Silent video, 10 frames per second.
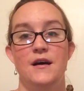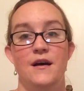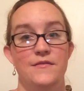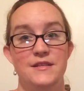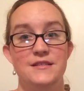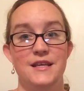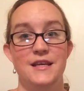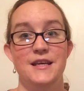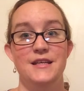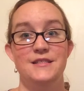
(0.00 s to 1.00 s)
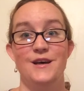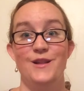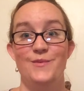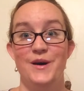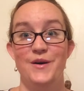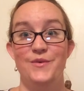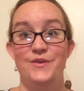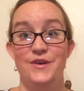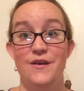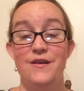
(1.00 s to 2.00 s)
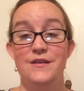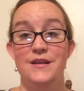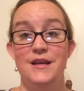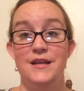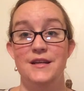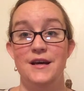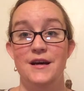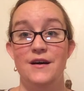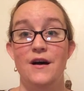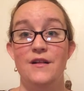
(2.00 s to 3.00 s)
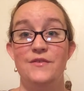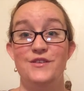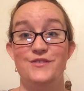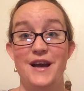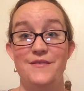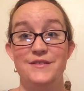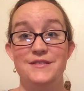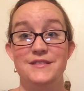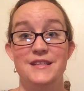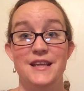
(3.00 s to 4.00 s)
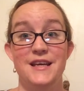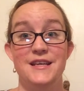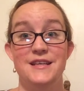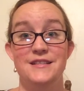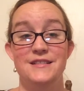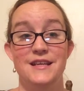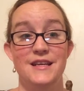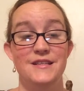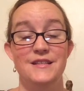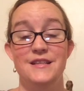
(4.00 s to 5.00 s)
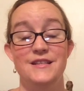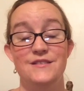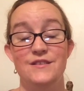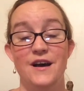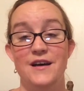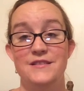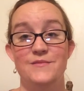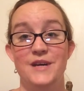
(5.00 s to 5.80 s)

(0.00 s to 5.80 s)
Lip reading: obviously it's all about yarn and all of her travels, and it's awesome.